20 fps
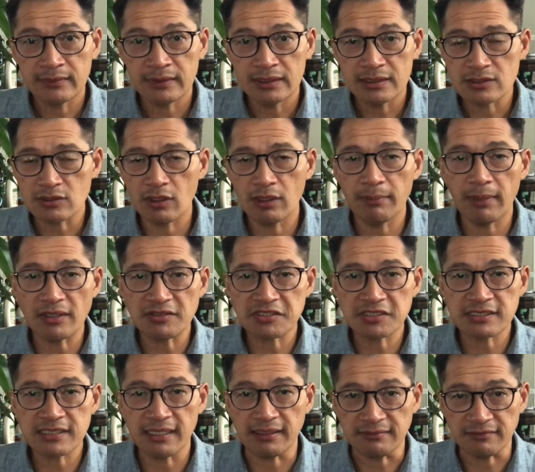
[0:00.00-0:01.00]
It's all about
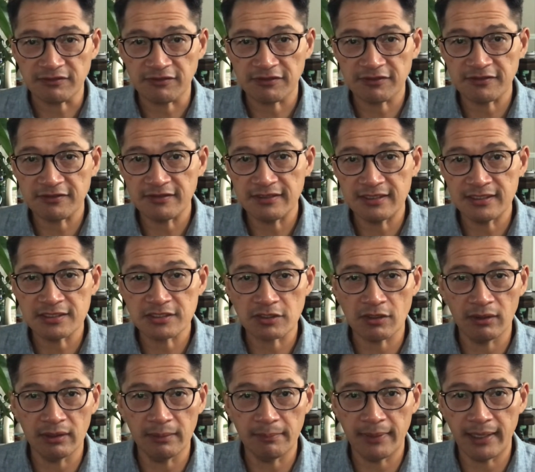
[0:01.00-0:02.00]
scents, and it's
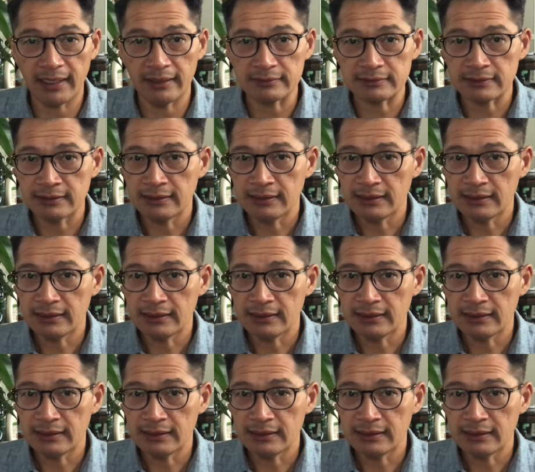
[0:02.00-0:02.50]
all about